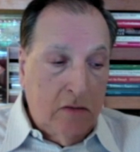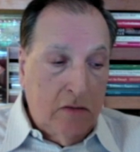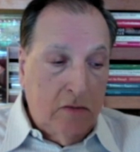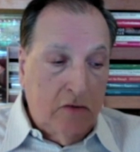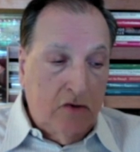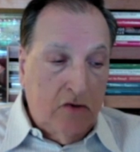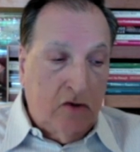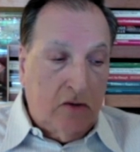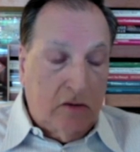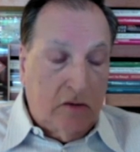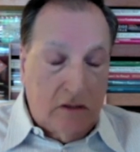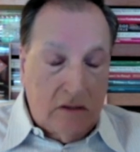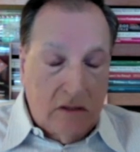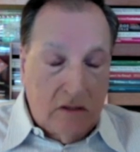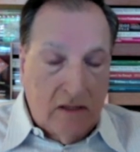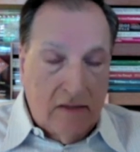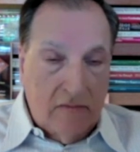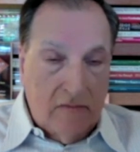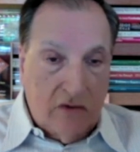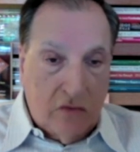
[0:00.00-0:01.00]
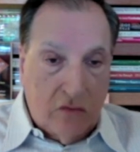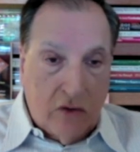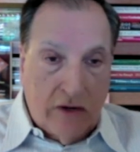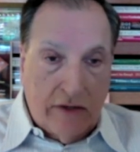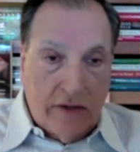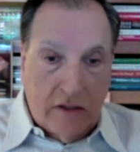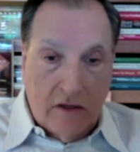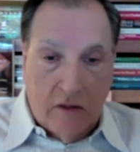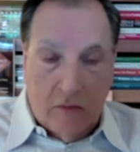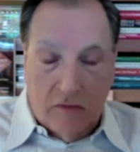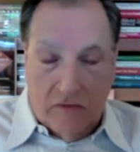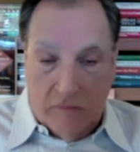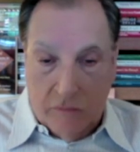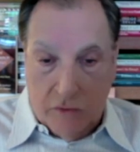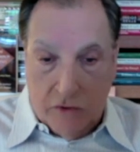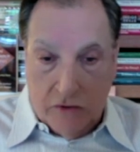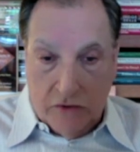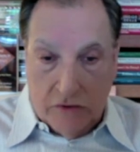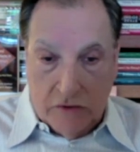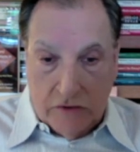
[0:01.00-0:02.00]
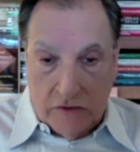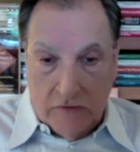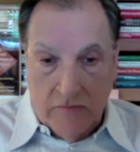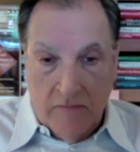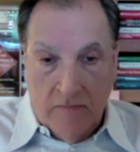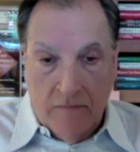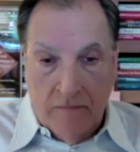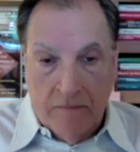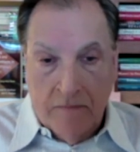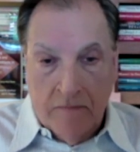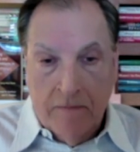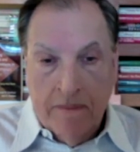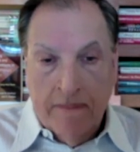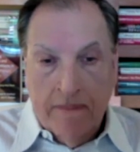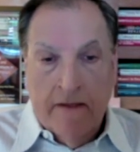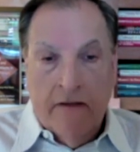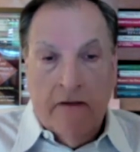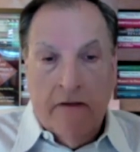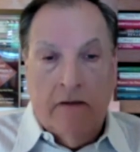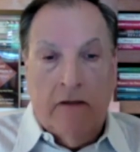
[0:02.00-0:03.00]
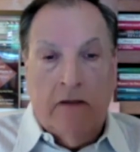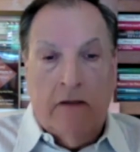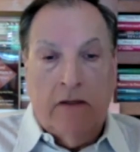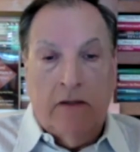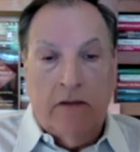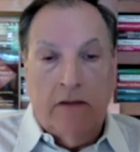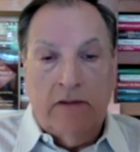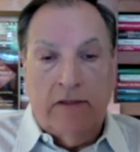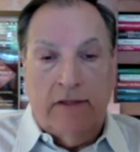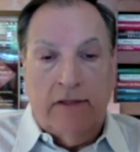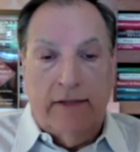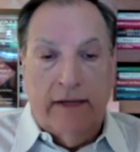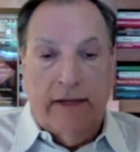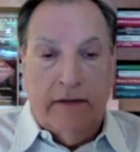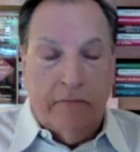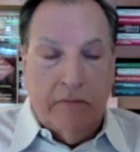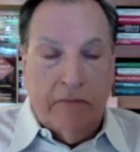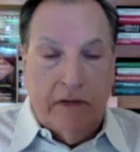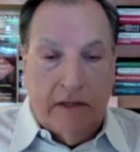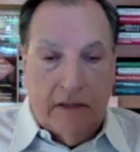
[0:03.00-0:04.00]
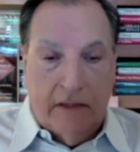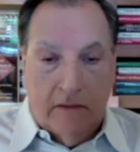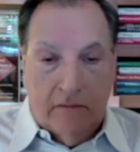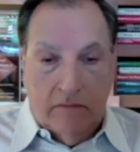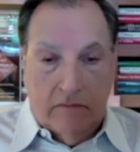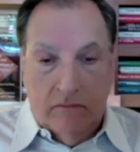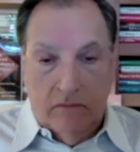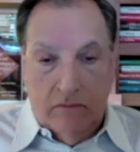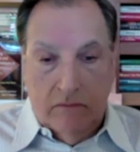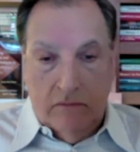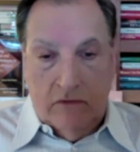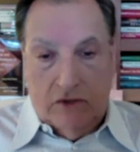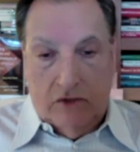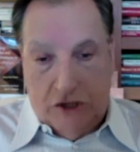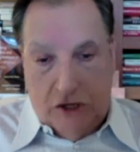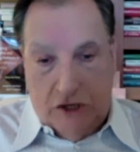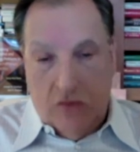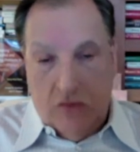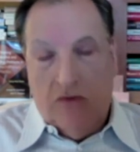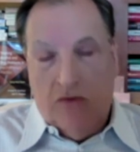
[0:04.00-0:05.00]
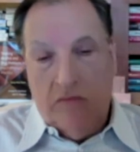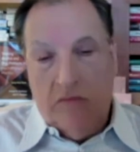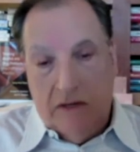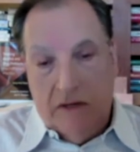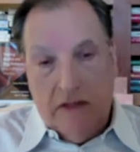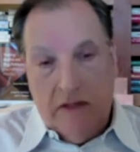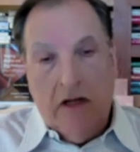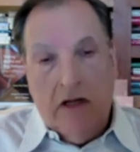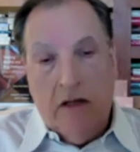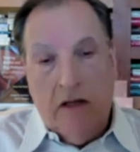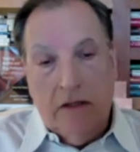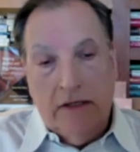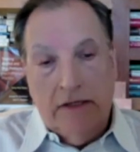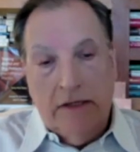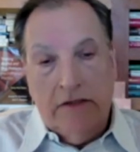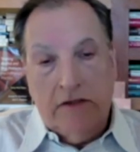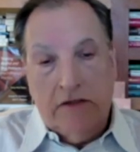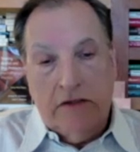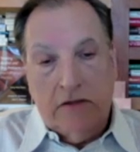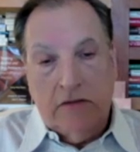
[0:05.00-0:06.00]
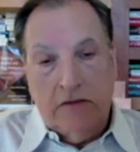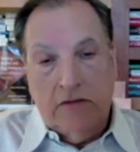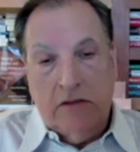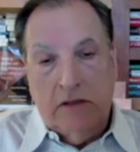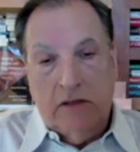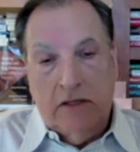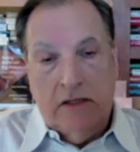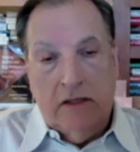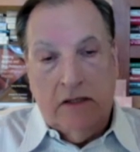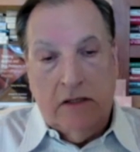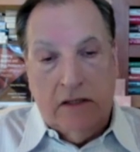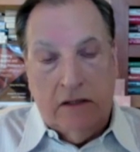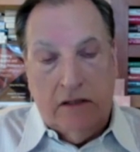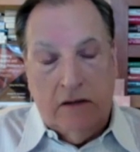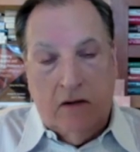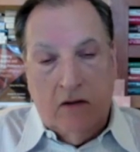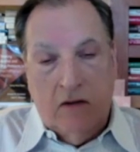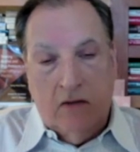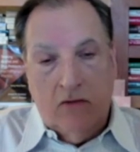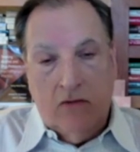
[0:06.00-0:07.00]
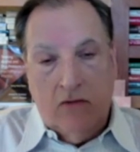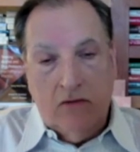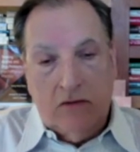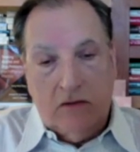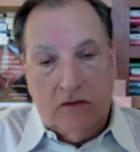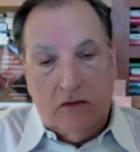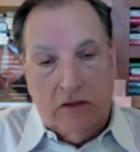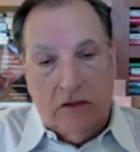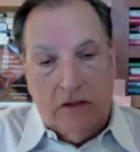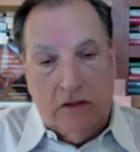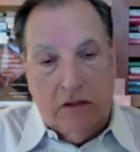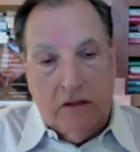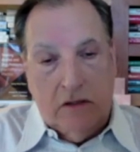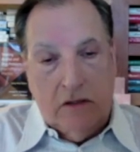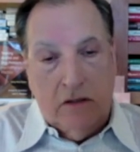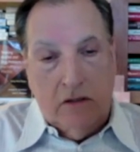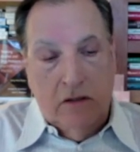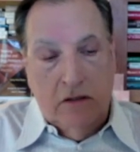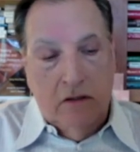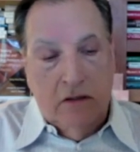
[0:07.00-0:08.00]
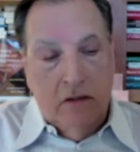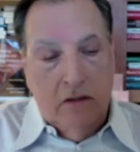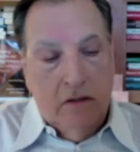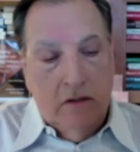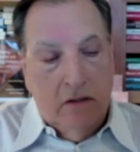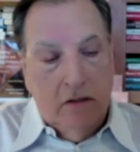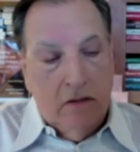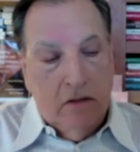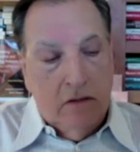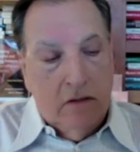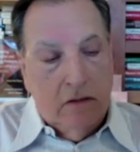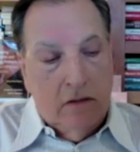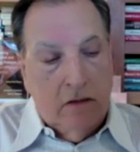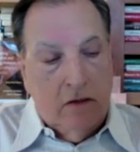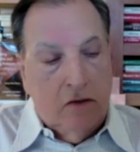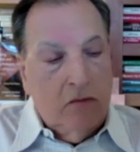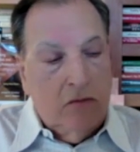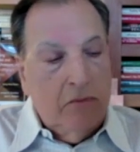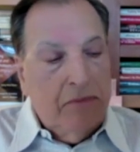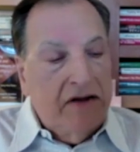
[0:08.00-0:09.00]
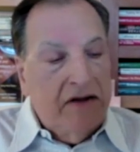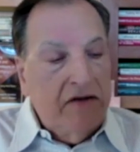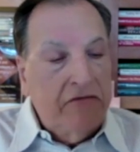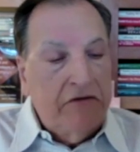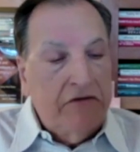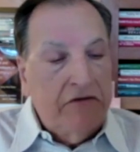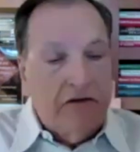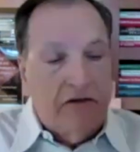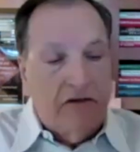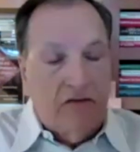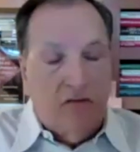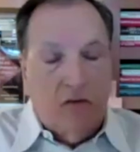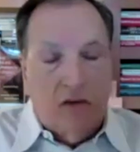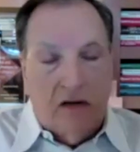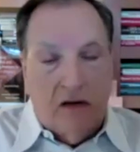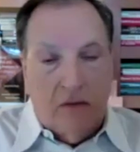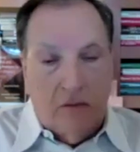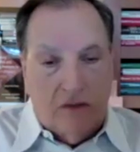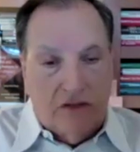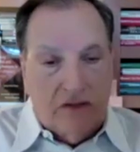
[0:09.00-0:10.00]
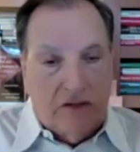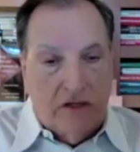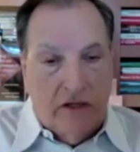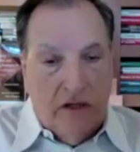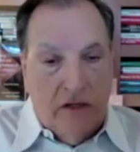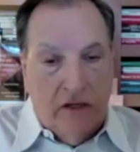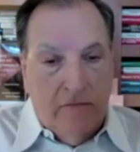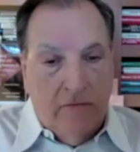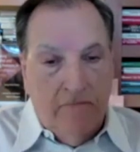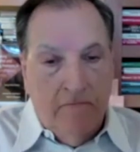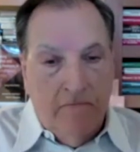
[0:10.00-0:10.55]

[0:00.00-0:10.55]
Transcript: took the time to write a couple of books to share with my colleagues and others the benefits of what I was seeing.